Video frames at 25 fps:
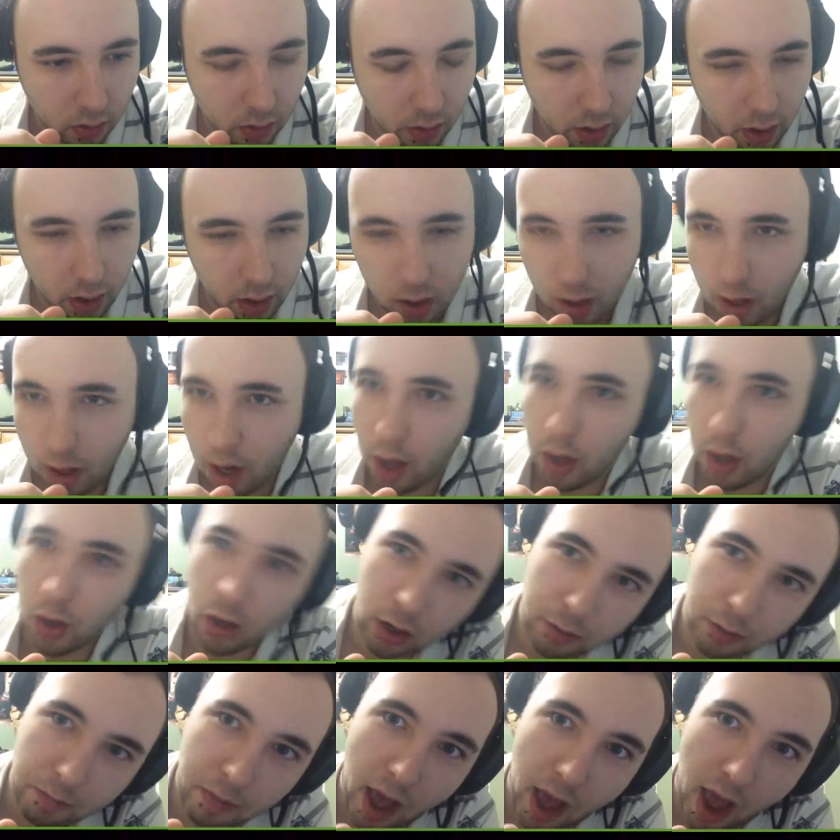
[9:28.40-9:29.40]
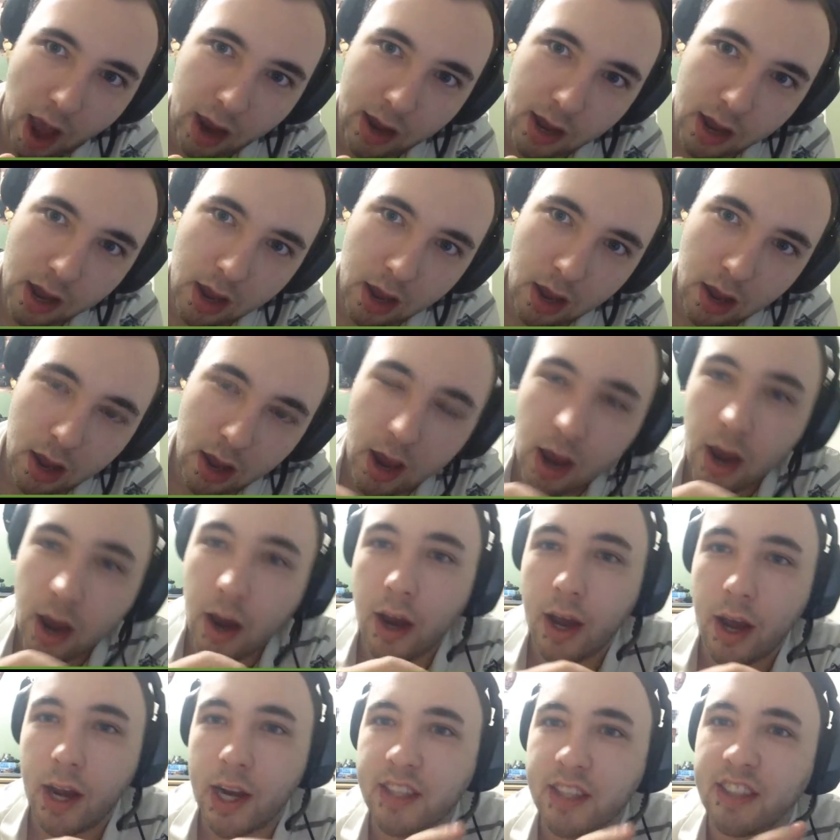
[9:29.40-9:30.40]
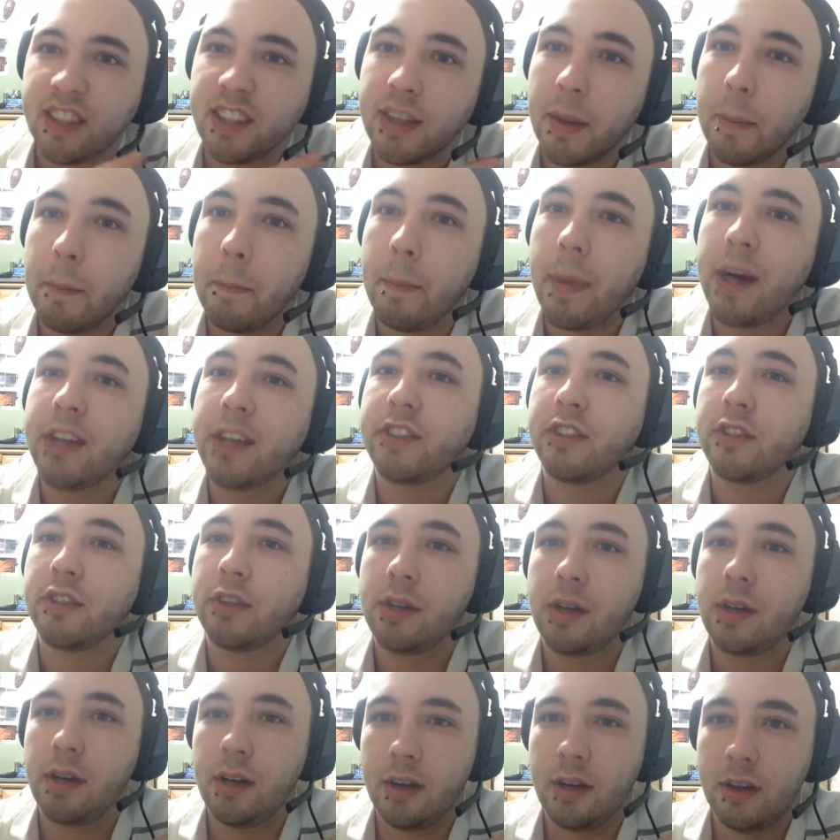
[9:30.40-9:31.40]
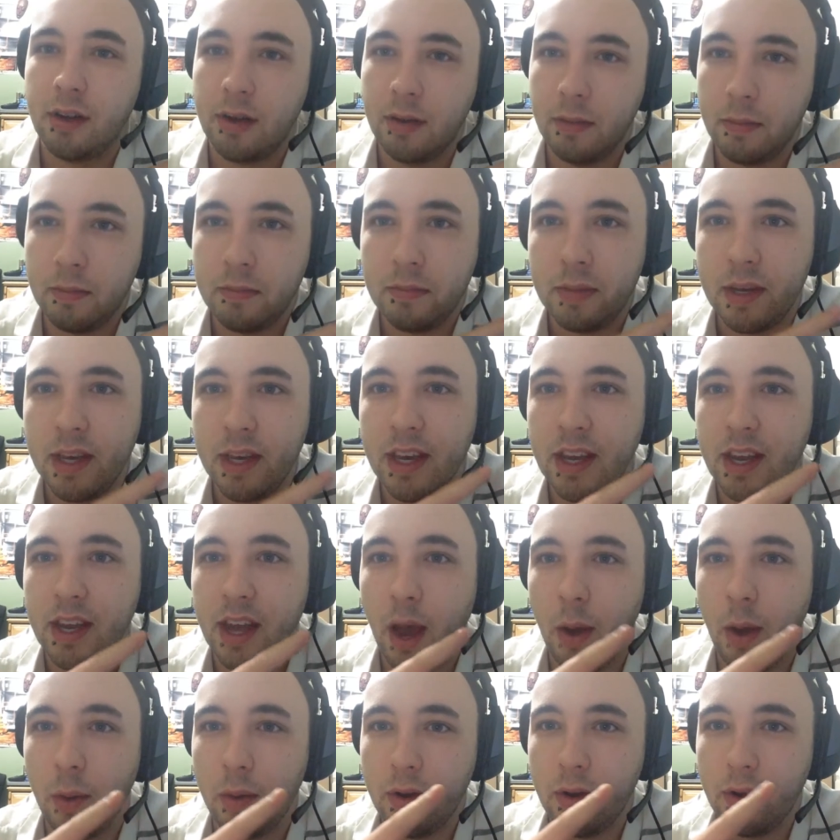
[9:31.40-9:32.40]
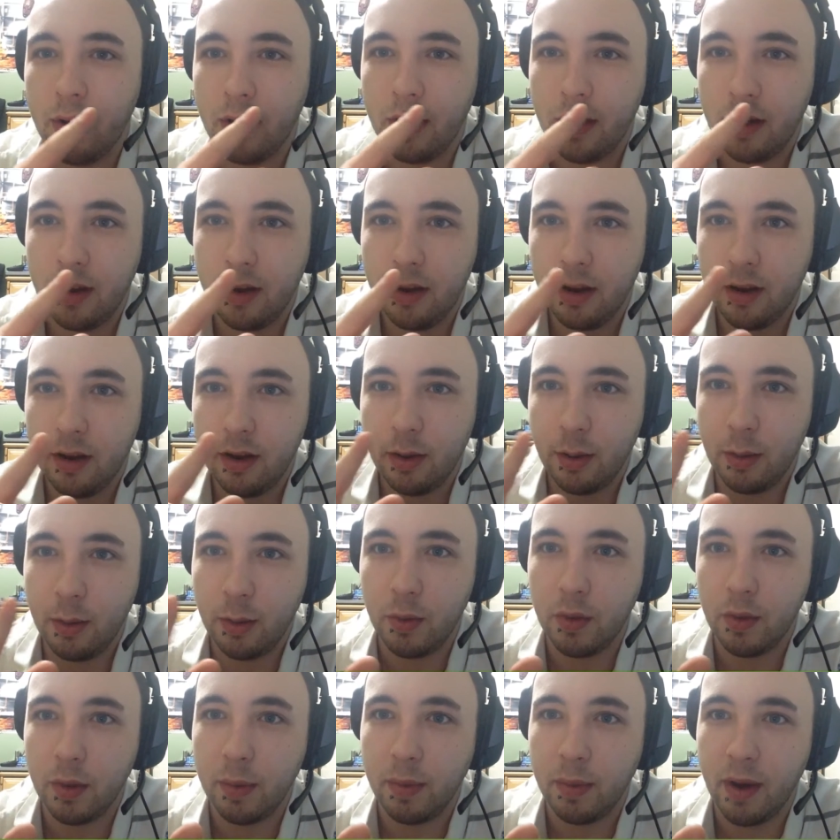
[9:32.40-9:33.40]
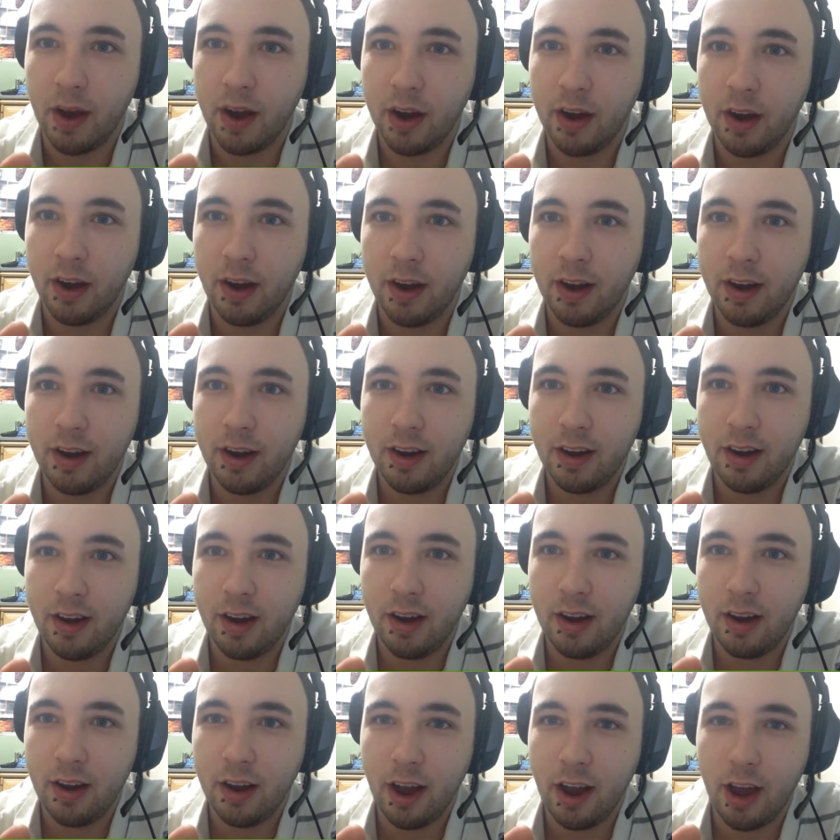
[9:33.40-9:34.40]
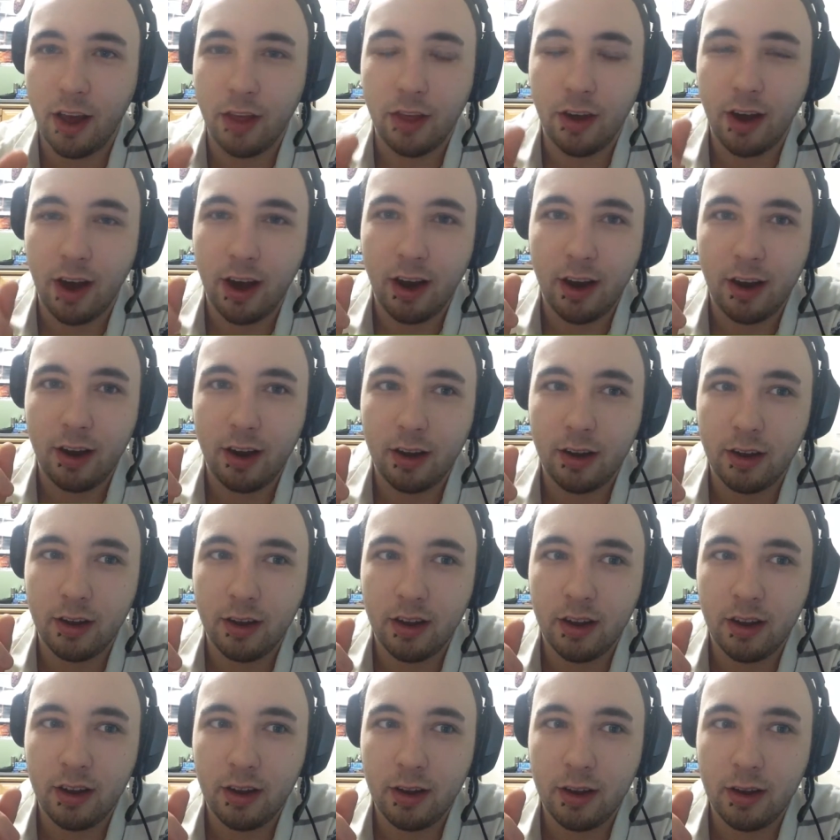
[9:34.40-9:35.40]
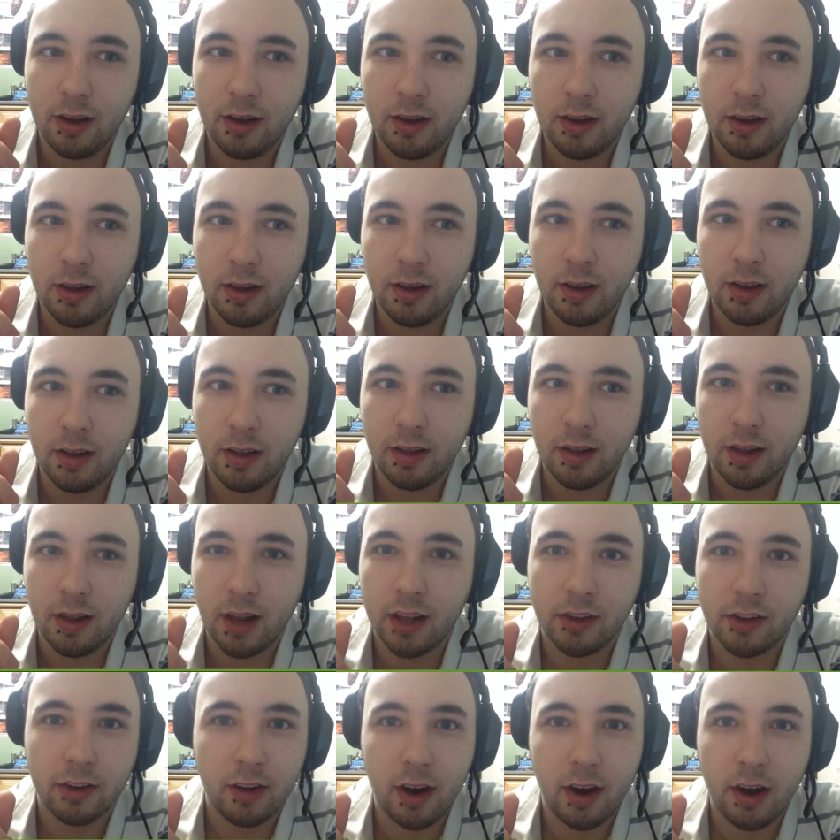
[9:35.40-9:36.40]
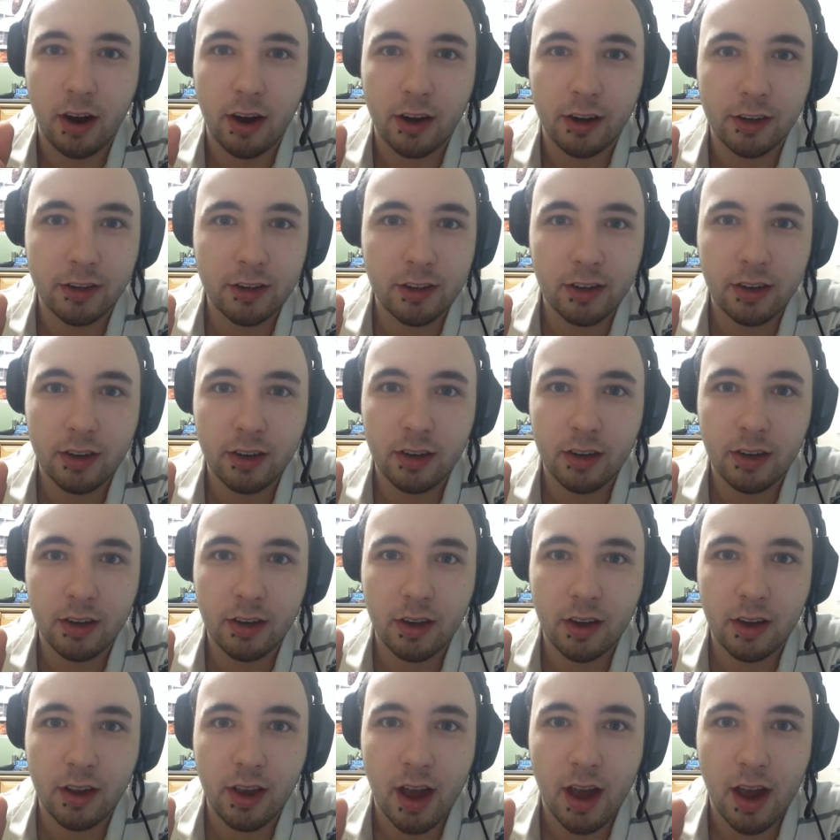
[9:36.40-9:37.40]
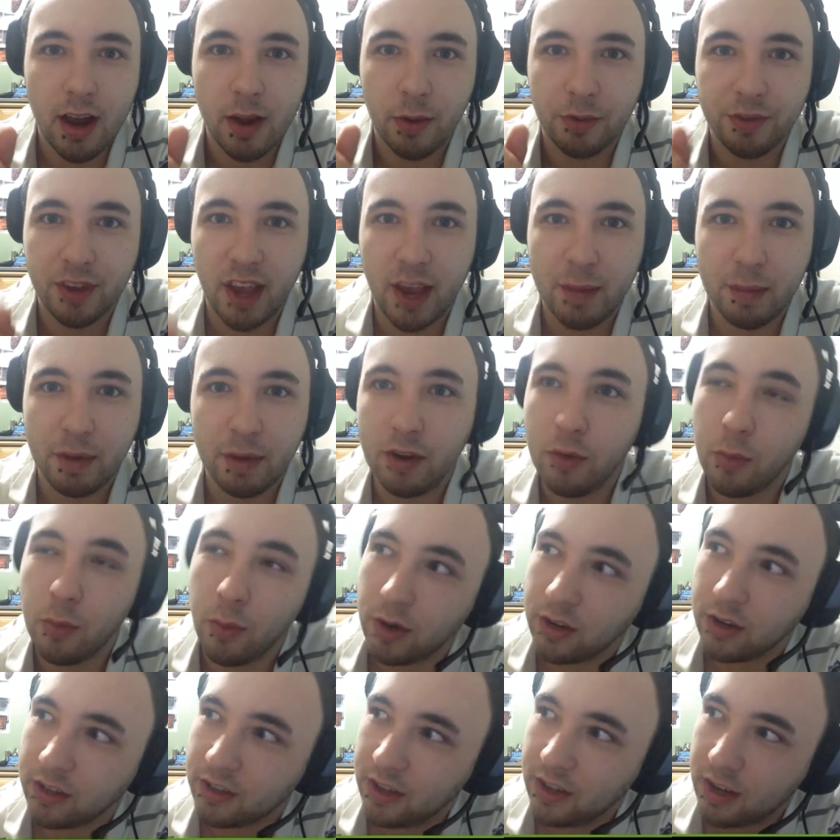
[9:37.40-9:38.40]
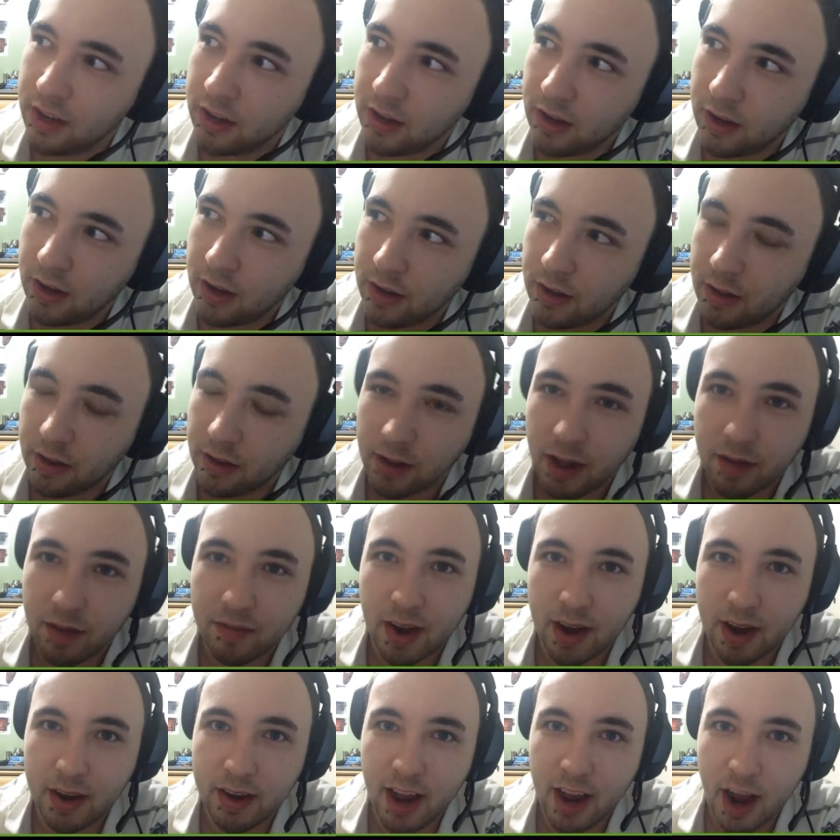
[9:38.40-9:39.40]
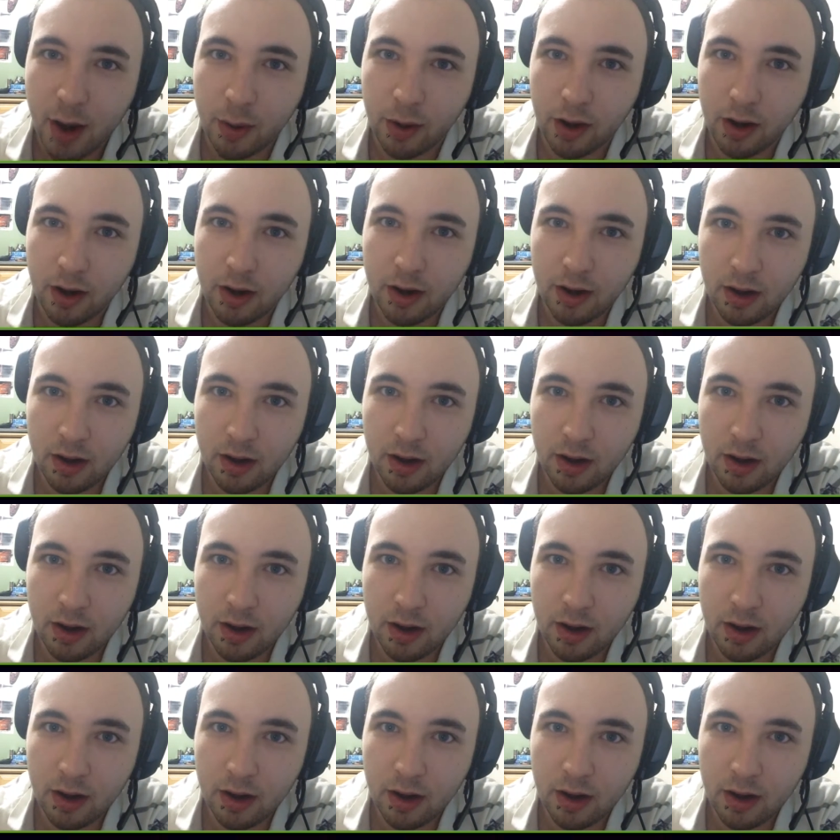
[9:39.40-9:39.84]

I look back, and I see a muzzle peek out through the bunker. I thought, that's not ours. And he was aiming towards the left-hand tower.